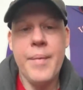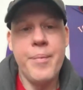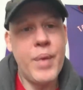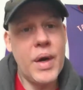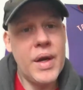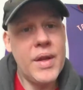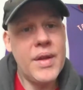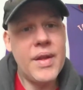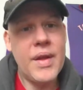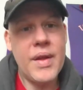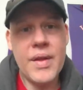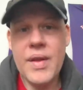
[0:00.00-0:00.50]

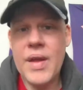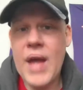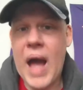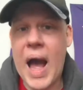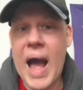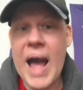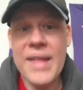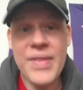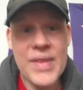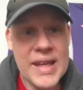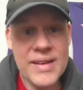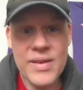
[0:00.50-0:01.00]
But
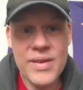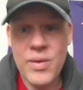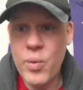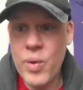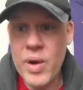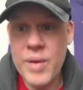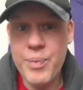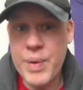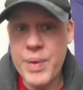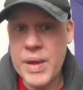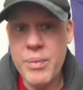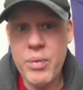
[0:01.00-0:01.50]
I think that
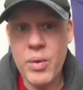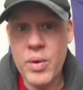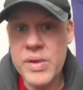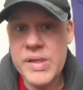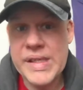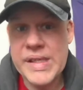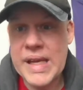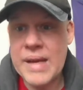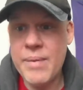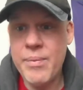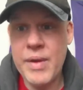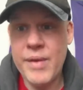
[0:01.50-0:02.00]
what people were
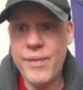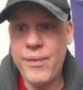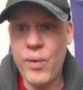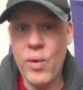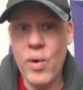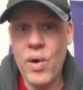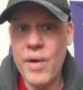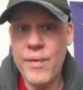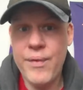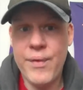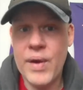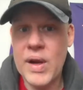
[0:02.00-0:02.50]
saying
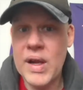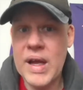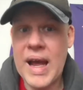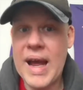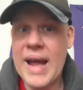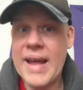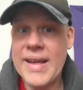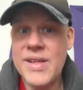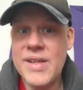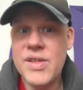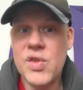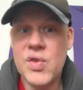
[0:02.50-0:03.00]
before, Fun
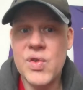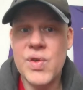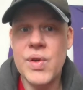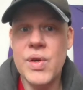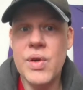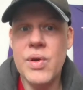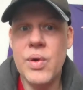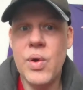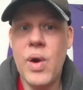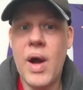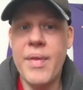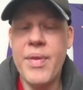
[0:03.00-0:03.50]
Guy, is
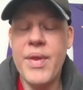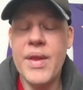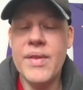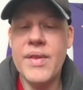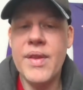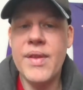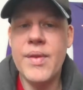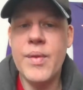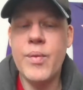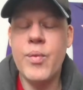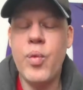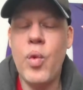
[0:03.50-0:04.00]
true. I think
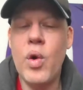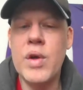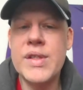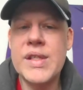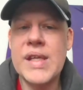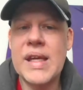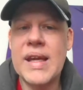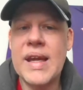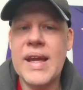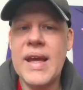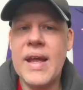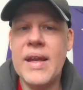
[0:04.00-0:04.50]
that once
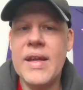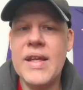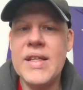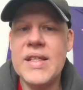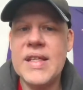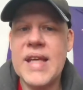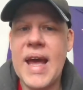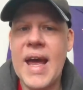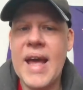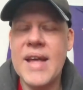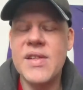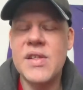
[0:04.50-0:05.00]
again, he
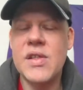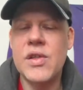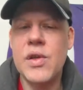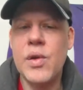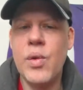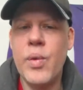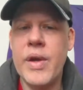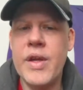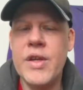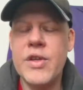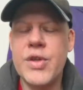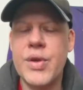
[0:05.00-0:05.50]
has
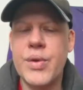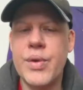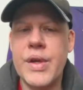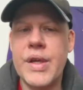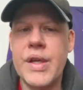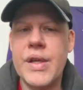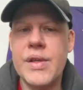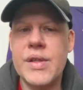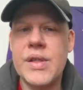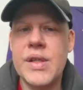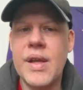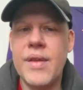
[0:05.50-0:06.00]
2
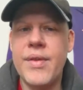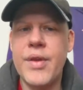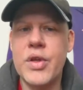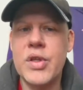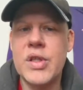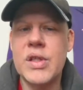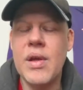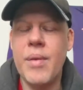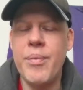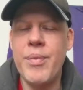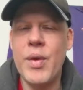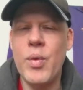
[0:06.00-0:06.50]
injuries, and
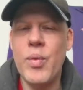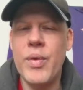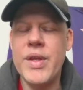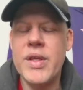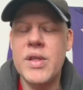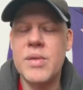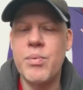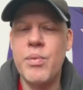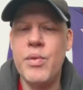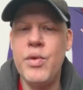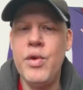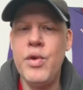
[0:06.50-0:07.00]
there's something with
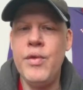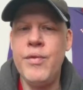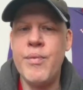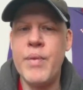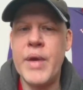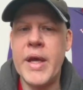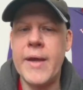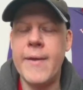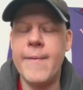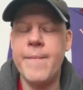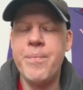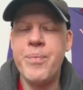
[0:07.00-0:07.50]
his
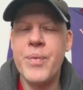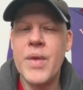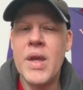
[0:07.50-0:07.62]
movement.